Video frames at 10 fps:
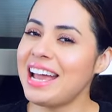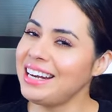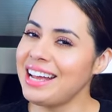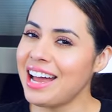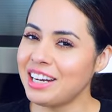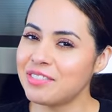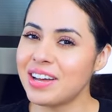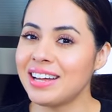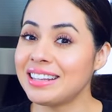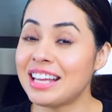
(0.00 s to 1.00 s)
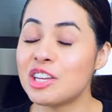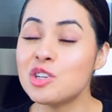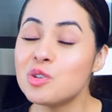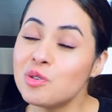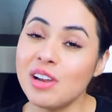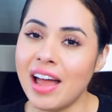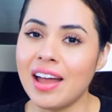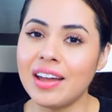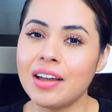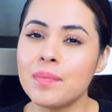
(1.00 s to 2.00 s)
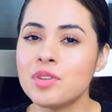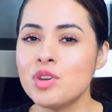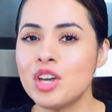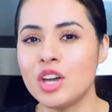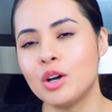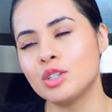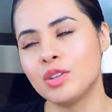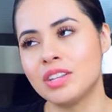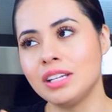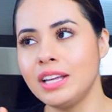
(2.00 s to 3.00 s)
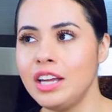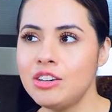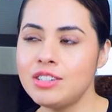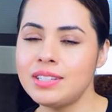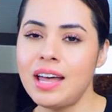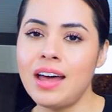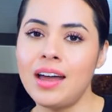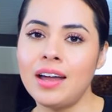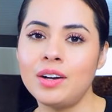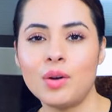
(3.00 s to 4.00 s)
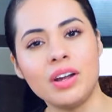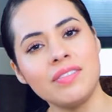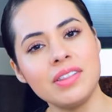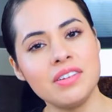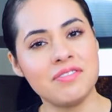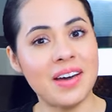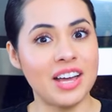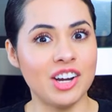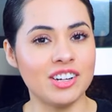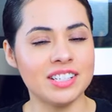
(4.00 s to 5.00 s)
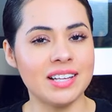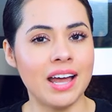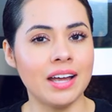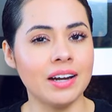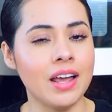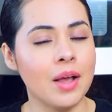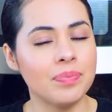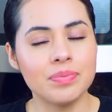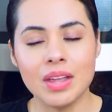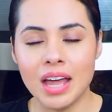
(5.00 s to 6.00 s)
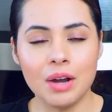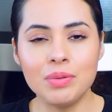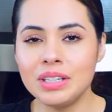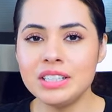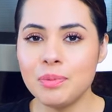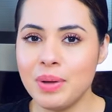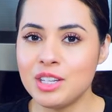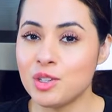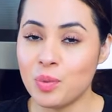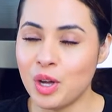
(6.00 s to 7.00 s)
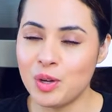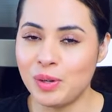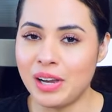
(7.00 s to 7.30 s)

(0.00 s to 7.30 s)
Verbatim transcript: any kind of cut that you like. You can go to the leaner side or even the fattier side. It really depends on what you